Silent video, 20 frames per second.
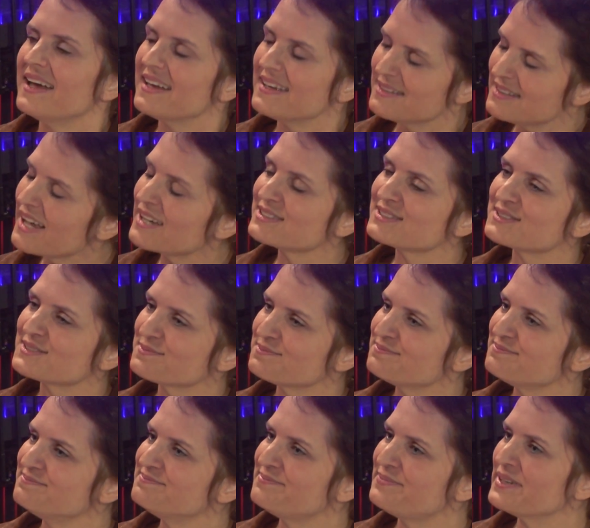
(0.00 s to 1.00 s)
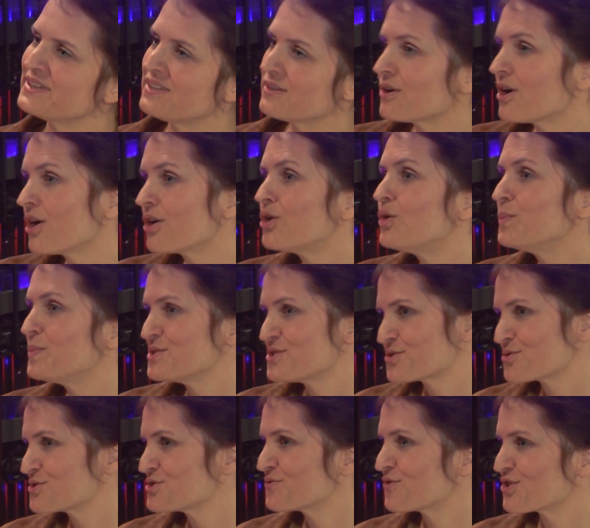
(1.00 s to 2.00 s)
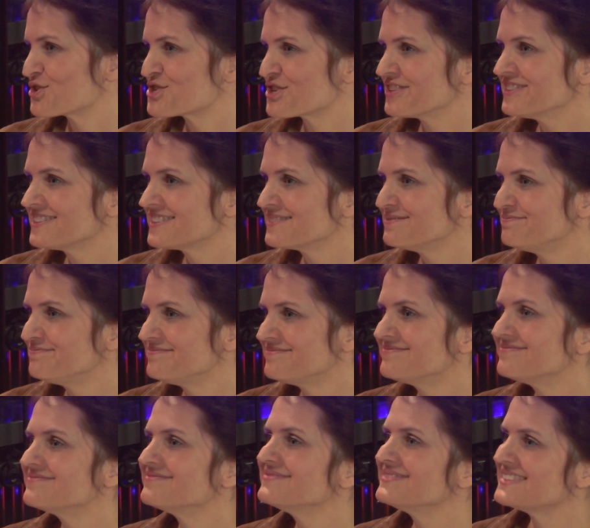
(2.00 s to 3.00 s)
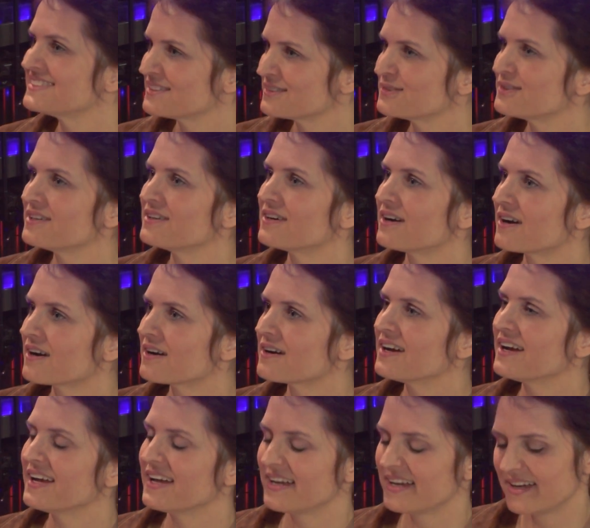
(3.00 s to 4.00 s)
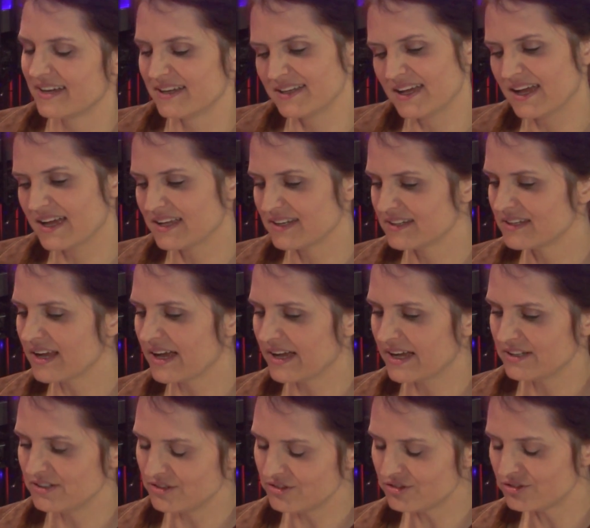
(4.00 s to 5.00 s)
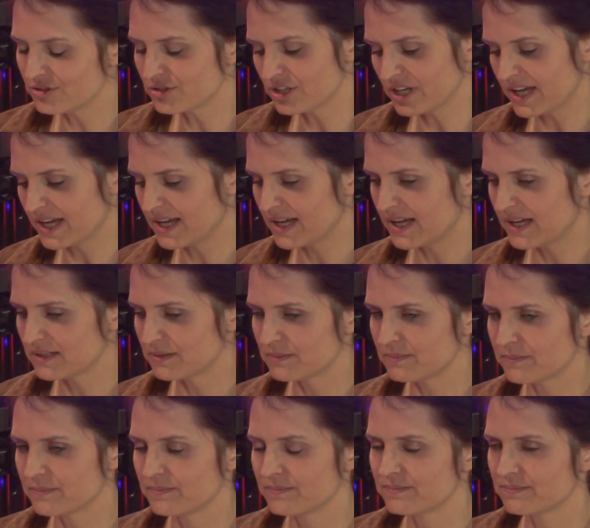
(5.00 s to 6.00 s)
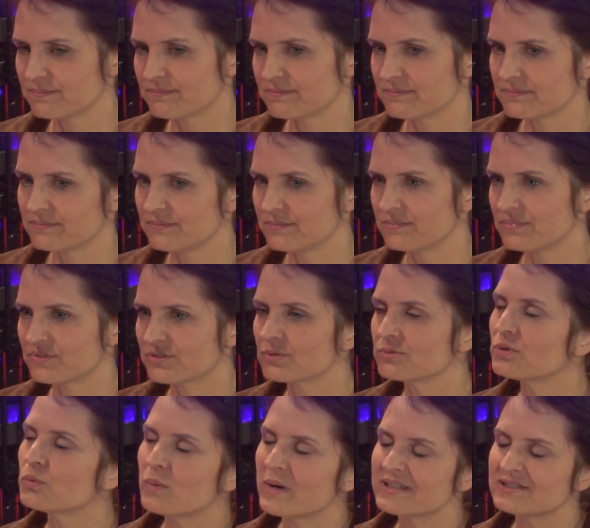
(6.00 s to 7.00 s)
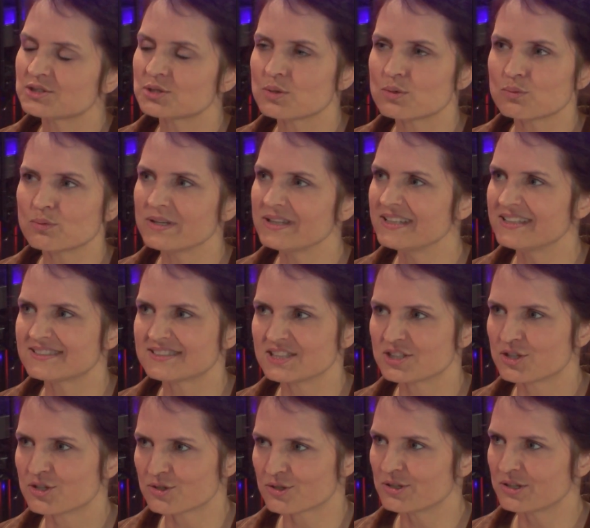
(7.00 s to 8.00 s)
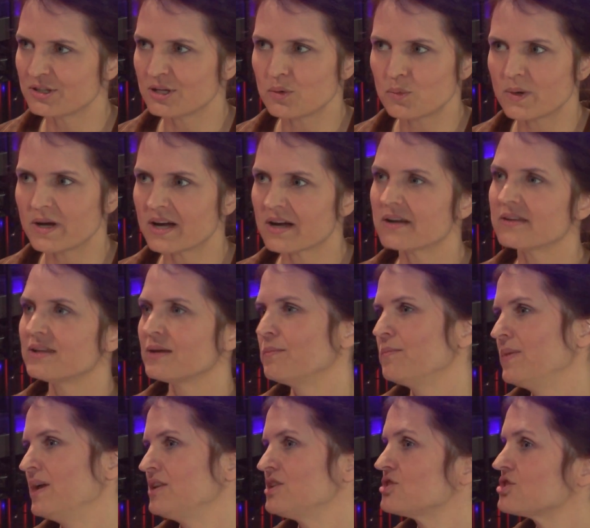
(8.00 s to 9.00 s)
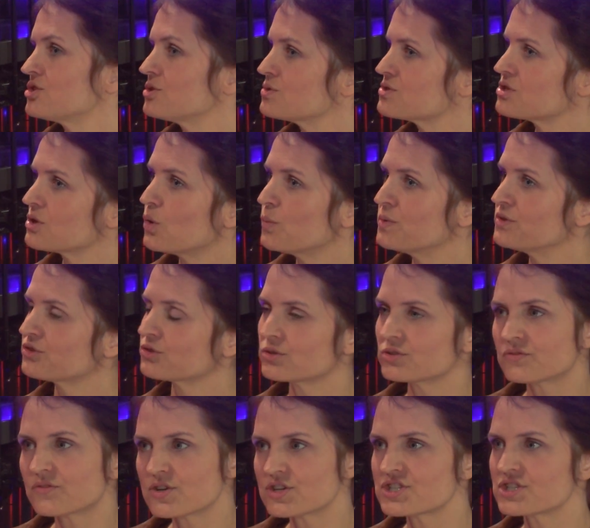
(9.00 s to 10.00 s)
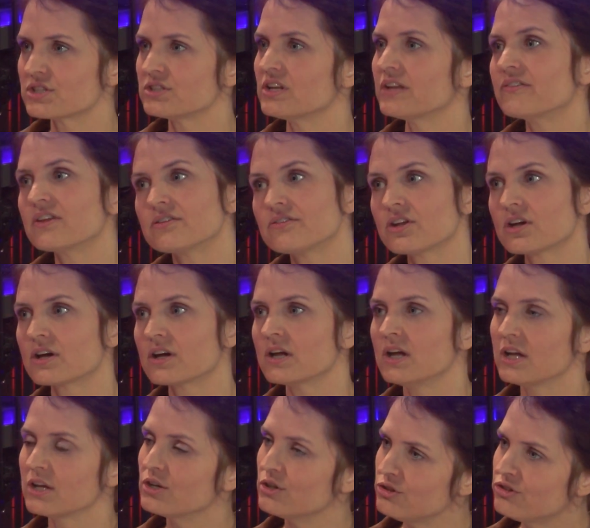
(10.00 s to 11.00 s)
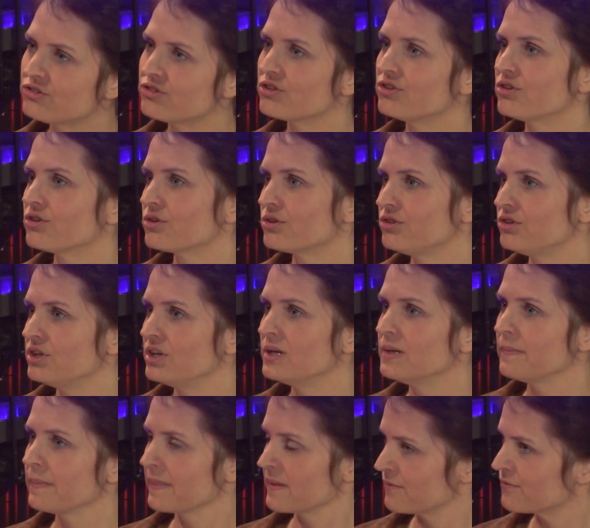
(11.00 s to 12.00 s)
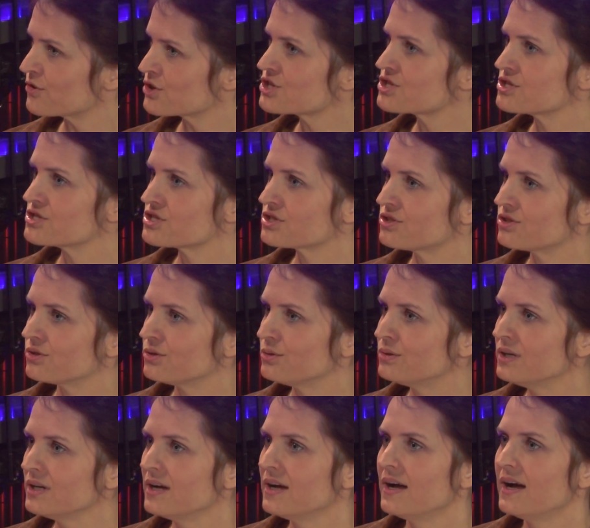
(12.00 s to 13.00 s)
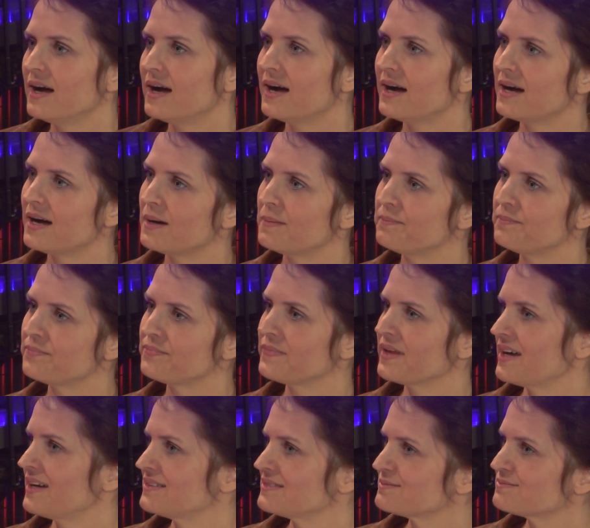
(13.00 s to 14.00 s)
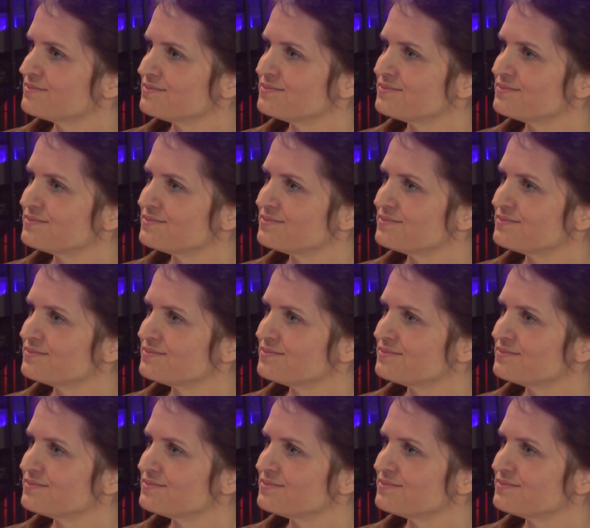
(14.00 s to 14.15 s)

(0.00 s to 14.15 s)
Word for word: Yes, but there are open source versions. Okay. So they are, uh, and, and you can, so the ones who are really security aware, they may choose the open source version. Then there, there are good security versions too um, that